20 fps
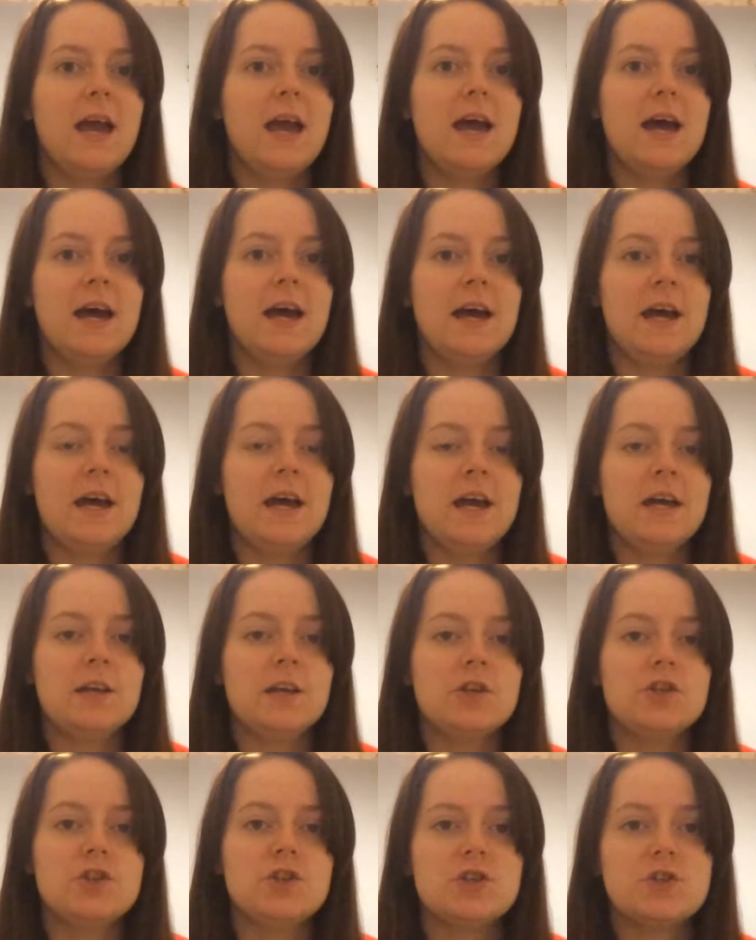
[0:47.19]

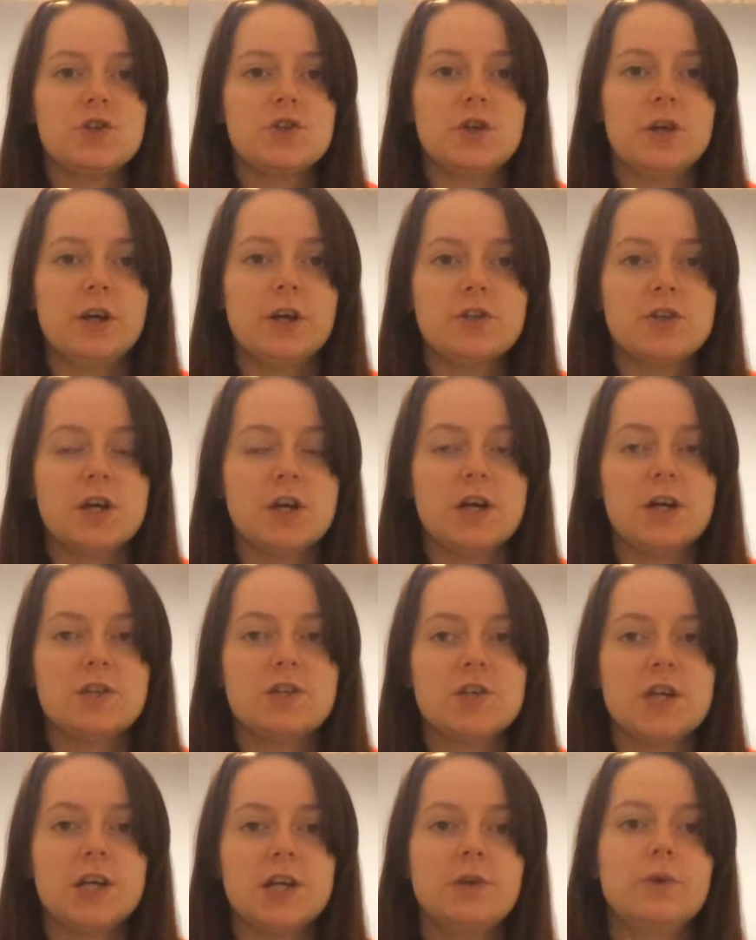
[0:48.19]
and she's done it onto her
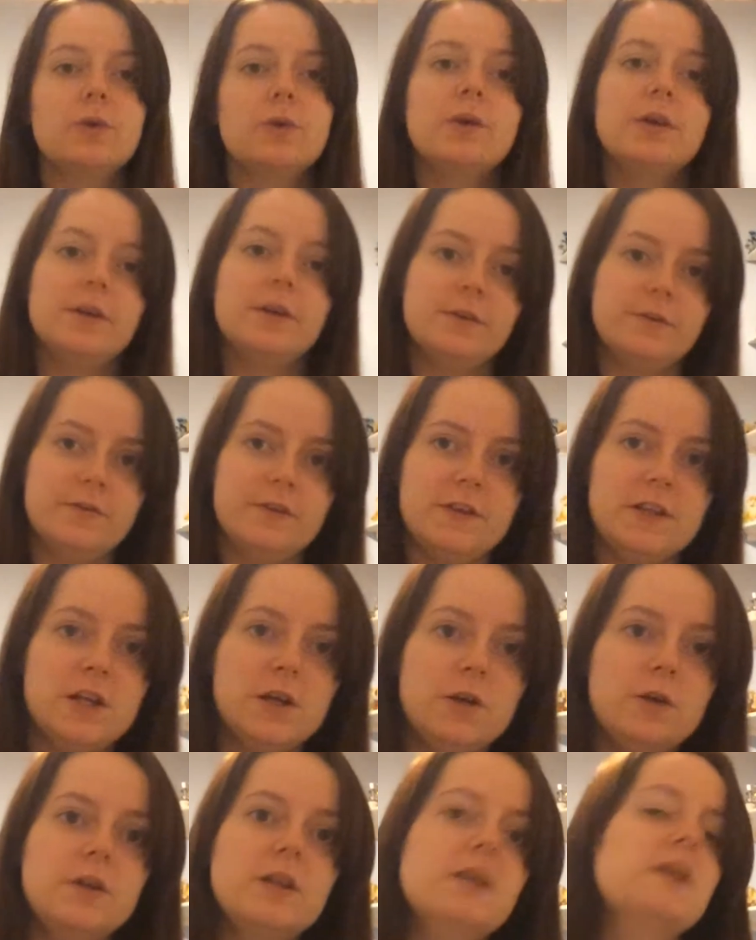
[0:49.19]
channel and
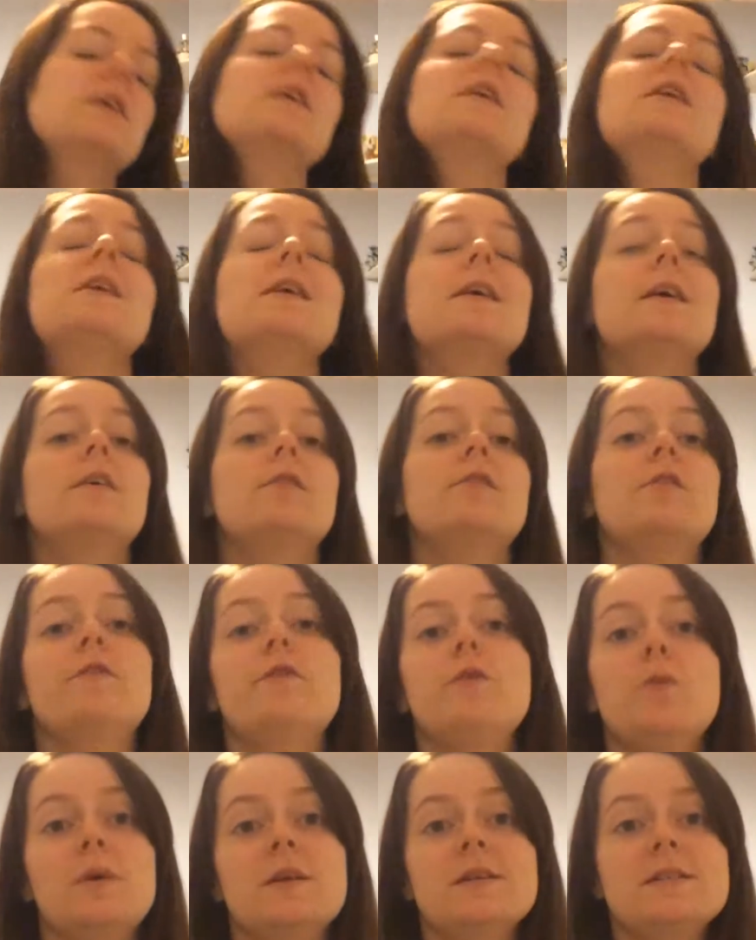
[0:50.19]
videoed it. So if
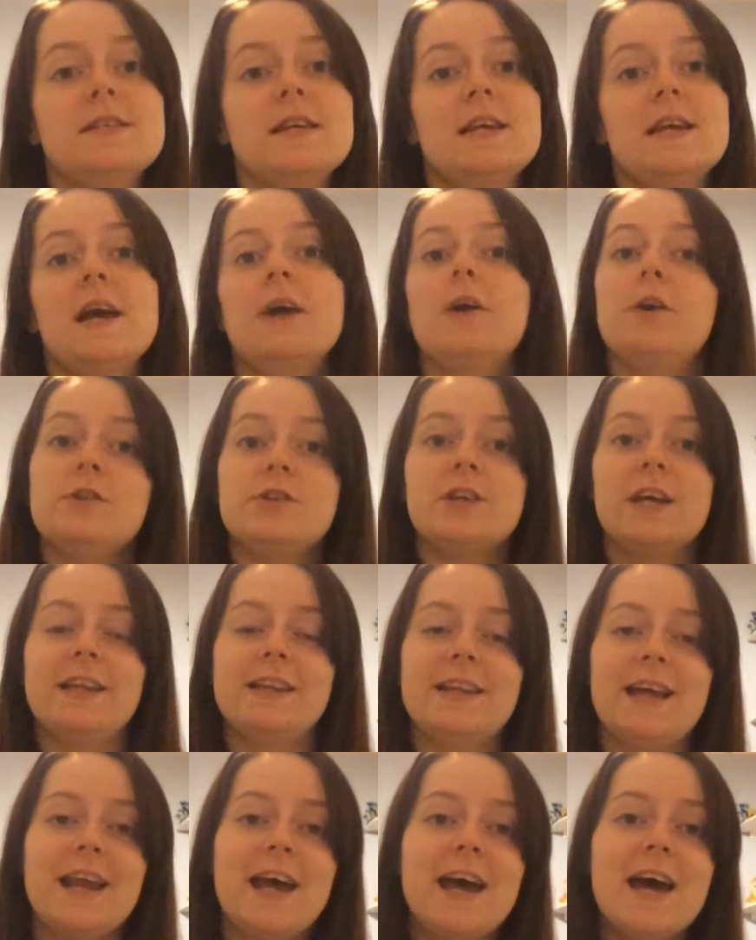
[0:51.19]
you want to see that, go check
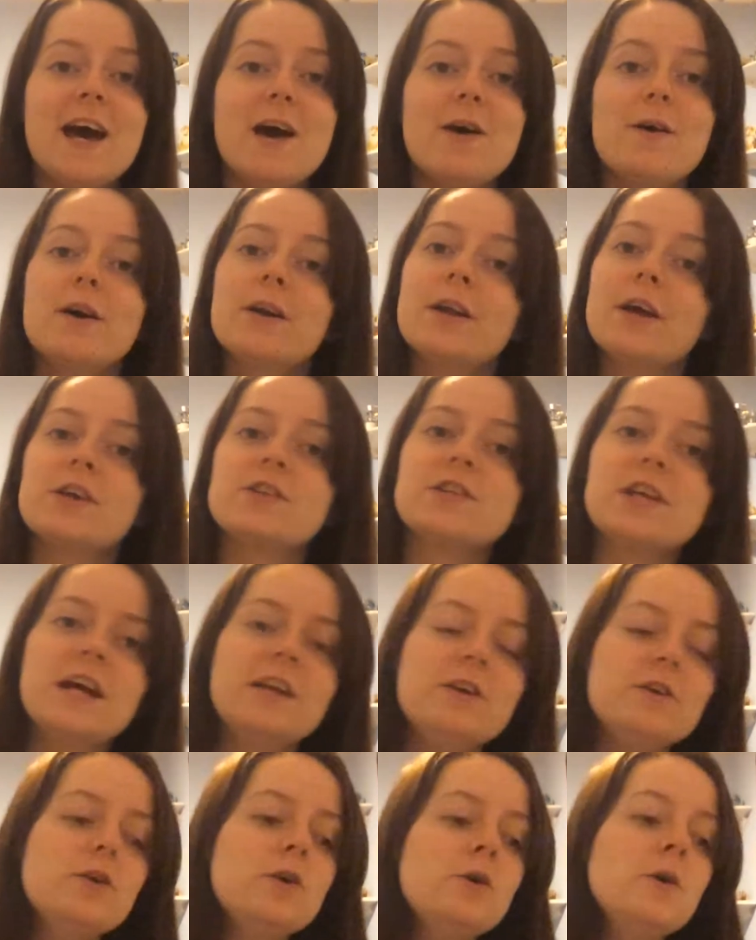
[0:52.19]
that out on her
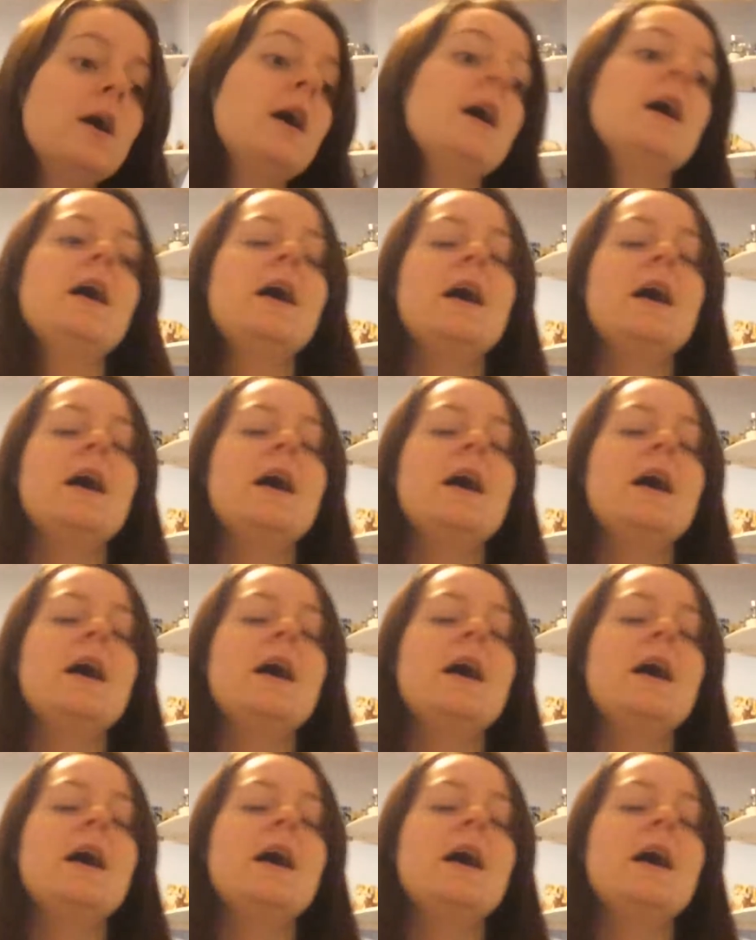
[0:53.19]
channel.